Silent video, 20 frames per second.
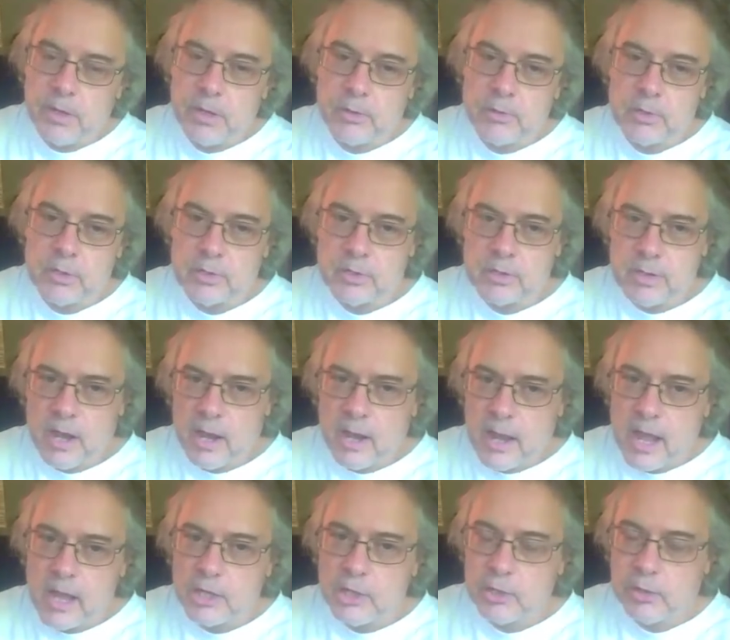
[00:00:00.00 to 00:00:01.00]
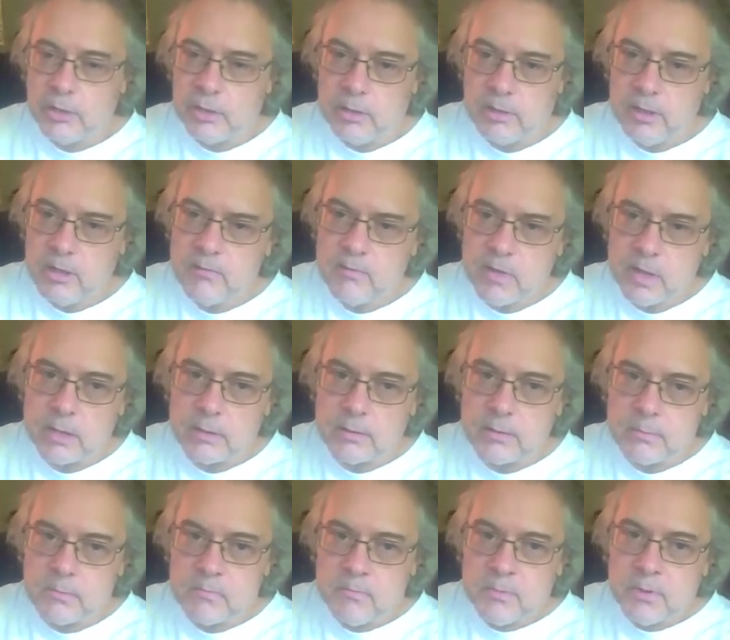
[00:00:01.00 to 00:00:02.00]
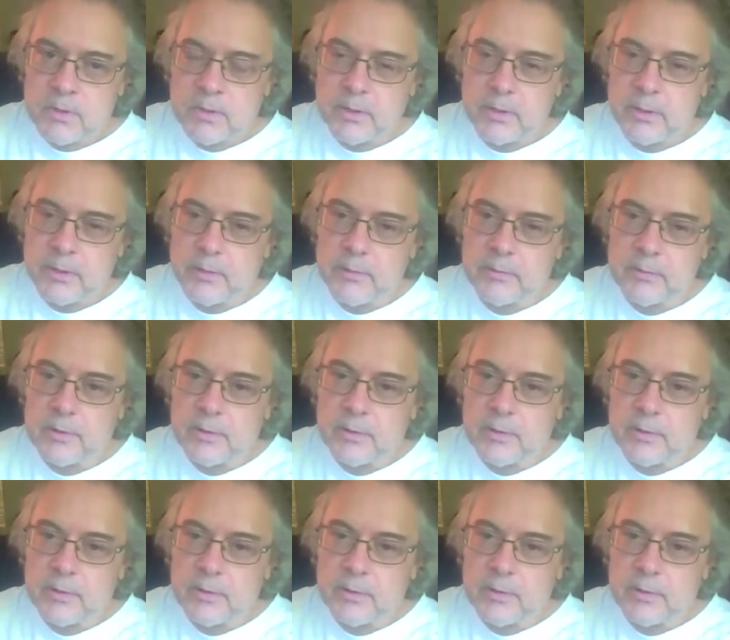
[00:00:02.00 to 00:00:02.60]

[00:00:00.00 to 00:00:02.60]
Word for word: and here's this guy actually living it uh,